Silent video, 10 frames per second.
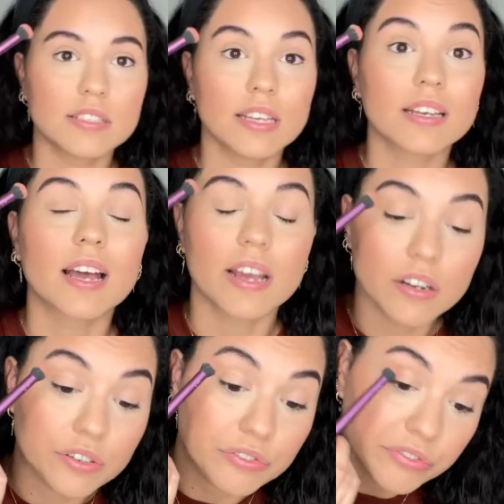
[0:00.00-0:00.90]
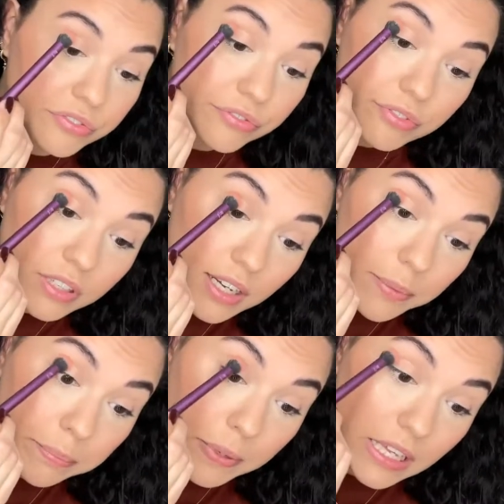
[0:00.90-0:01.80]
is like kind of a
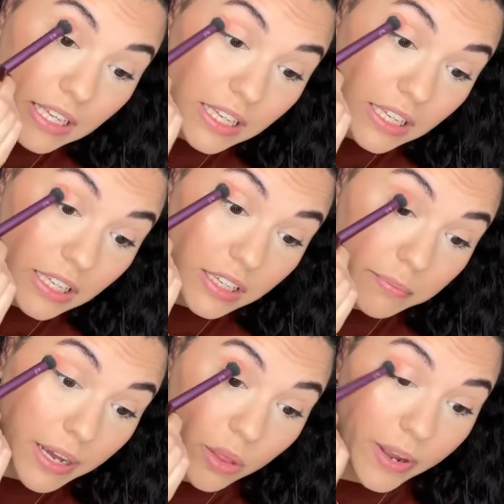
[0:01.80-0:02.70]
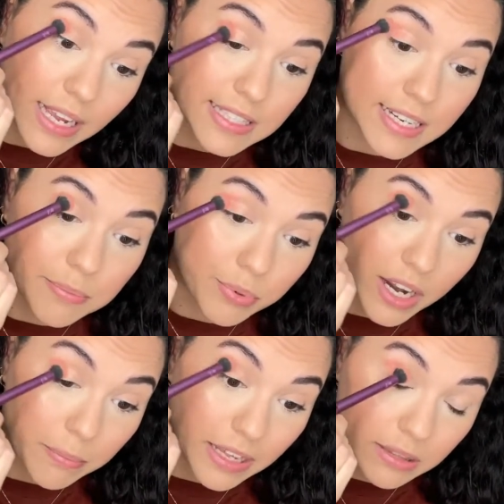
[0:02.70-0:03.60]
pinky. By the way, I didn't
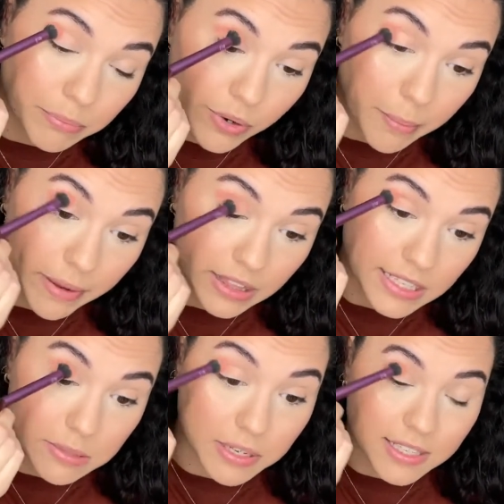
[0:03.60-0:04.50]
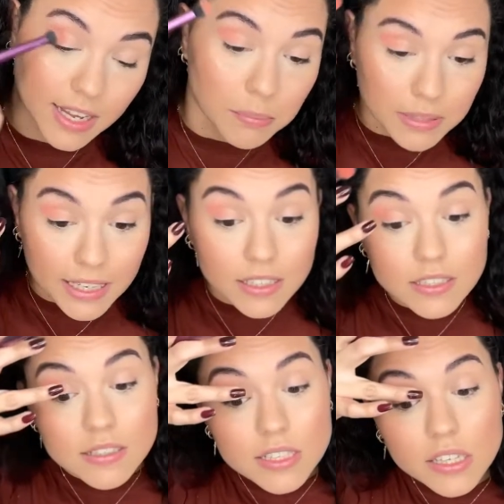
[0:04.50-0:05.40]
prime my lids because I applied
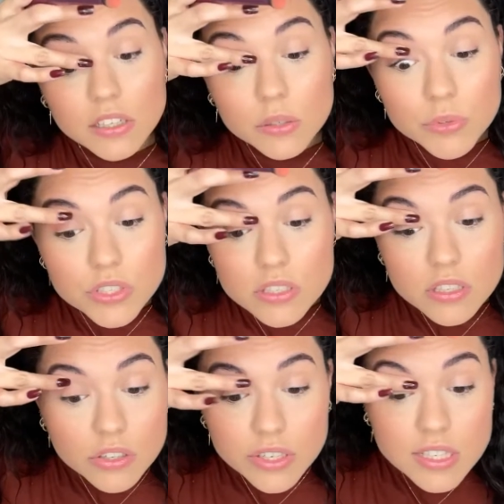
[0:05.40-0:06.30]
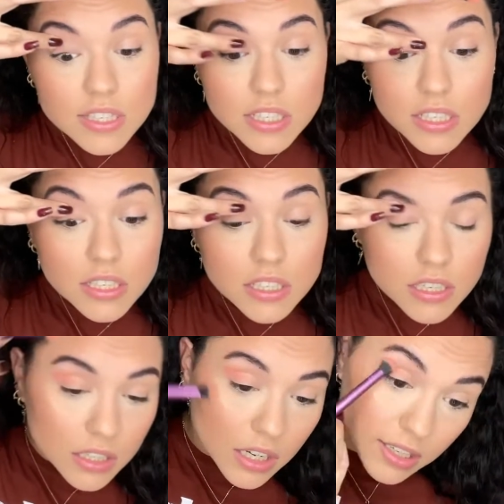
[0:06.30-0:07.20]
concealer, which is
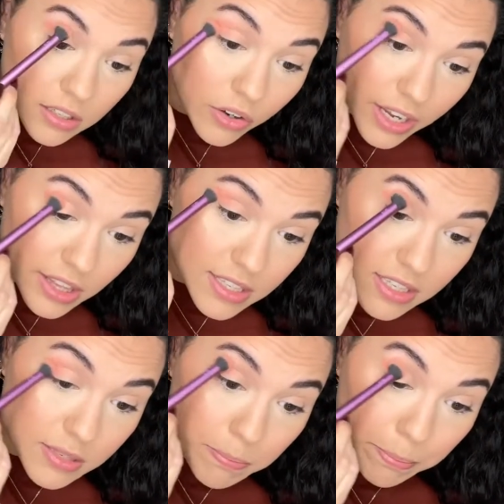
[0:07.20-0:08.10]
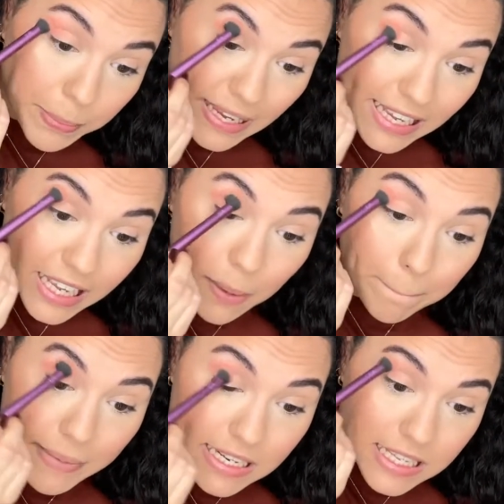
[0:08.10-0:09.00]
crazy. Okay, this is
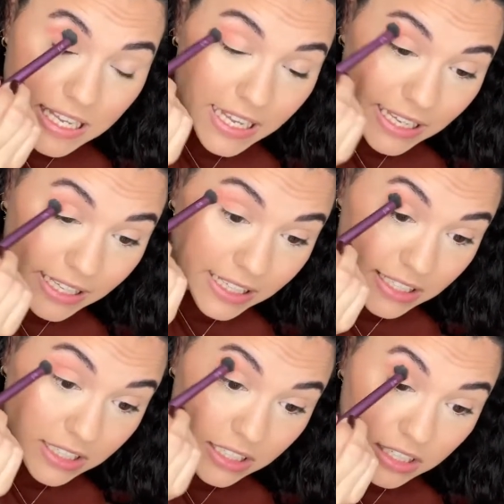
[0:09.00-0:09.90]
pigmented.